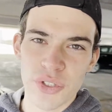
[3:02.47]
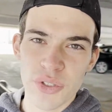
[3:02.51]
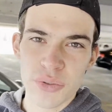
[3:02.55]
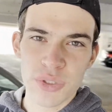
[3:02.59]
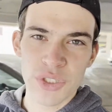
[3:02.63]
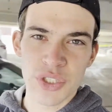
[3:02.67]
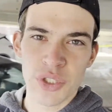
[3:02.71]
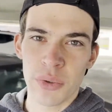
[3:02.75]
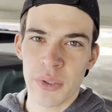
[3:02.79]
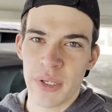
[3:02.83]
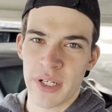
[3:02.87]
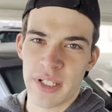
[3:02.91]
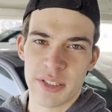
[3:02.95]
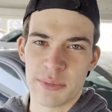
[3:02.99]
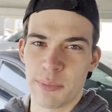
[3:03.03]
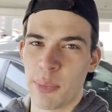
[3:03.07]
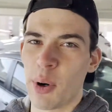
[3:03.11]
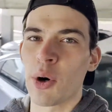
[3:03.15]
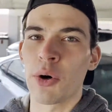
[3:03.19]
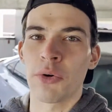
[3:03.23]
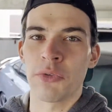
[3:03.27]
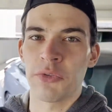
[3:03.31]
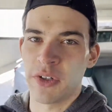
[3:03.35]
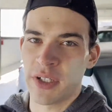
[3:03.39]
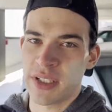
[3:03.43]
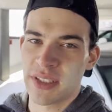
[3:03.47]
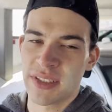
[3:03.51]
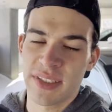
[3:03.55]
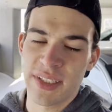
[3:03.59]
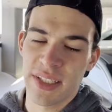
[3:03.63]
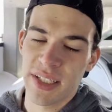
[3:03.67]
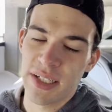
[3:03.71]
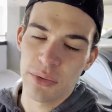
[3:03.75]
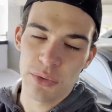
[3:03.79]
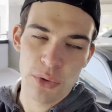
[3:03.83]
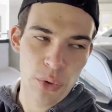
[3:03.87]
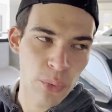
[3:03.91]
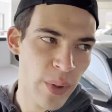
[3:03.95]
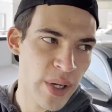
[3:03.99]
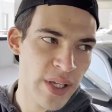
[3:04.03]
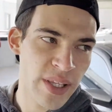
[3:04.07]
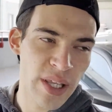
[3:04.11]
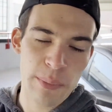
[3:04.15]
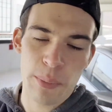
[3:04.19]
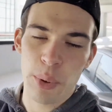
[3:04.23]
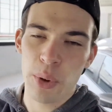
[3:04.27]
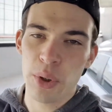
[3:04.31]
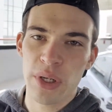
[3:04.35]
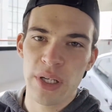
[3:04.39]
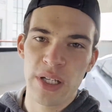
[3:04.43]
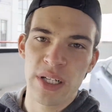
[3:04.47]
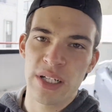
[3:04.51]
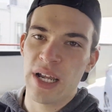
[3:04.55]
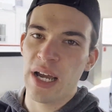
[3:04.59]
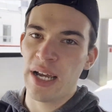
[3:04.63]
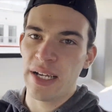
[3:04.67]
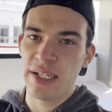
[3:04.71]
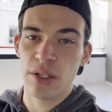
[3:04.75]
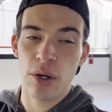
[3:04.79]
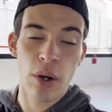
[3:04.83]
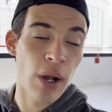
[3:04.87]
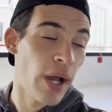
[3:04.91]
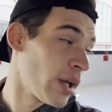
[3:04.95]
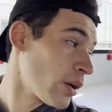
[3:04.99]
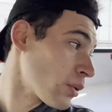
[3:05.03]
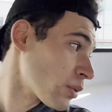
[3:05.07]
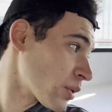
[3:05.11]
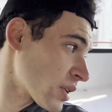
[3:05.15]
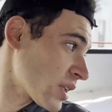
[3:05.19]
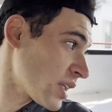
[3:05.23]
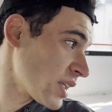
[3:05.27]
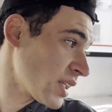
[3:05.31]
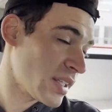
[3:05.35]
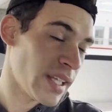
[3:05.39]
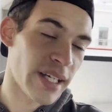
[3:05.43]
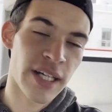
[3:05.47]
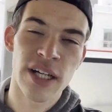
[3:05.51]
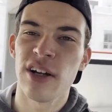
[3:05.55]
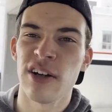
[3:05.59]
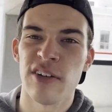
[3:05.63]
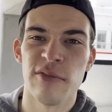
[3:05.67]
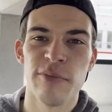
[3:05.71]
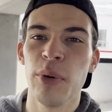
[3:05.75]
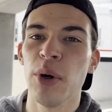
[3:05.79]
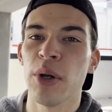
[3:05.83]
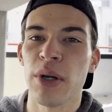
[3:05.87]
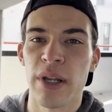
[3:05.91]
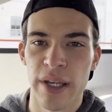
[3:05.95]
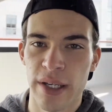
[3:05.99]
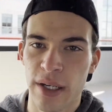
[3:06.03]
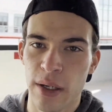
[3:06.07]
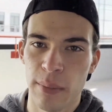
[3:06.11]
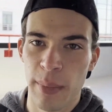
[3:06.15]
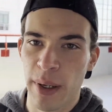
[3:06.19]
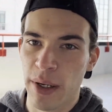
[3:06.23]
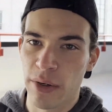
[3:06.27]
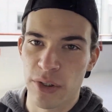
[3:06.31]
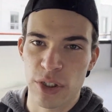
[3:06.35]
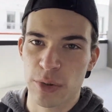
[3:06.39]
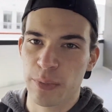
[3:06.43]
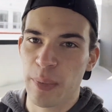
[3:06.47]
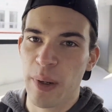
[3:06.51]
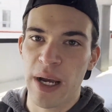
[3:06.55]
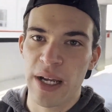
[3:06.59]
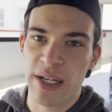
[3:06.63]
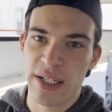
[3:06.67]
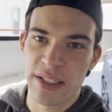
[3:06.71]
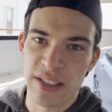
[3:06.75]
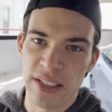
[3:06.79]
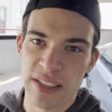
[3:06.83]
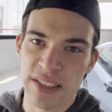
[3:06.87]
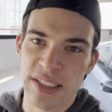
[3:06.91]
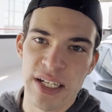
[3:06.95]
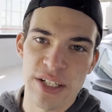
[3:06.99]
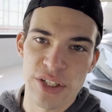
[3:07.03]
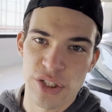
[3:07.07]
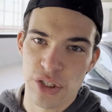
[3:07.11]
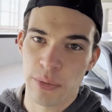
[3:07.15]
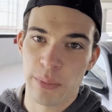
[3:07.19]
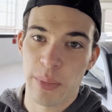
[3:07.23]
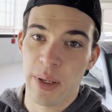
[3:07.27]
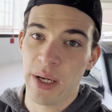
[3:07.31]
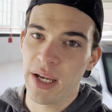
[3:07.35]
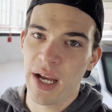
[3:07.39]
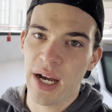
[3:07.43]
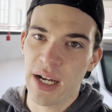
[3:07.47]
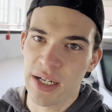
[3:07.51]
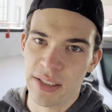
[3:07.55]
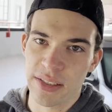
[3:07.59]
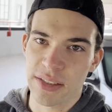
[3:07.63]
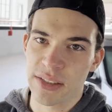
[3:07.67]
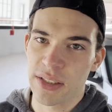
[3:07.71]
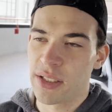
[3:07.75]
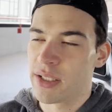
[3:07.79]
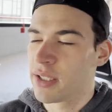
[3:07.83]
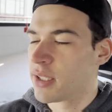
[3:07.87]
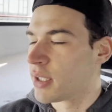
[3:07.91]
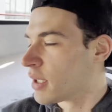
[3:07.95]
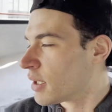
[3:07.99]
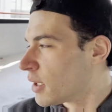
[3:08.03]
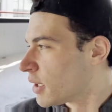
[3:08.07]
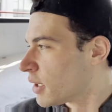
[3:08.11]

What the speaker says: used to it, it's perfect. The way they put it, I don't think they could have put it in a better spot in this engine bay, honestly.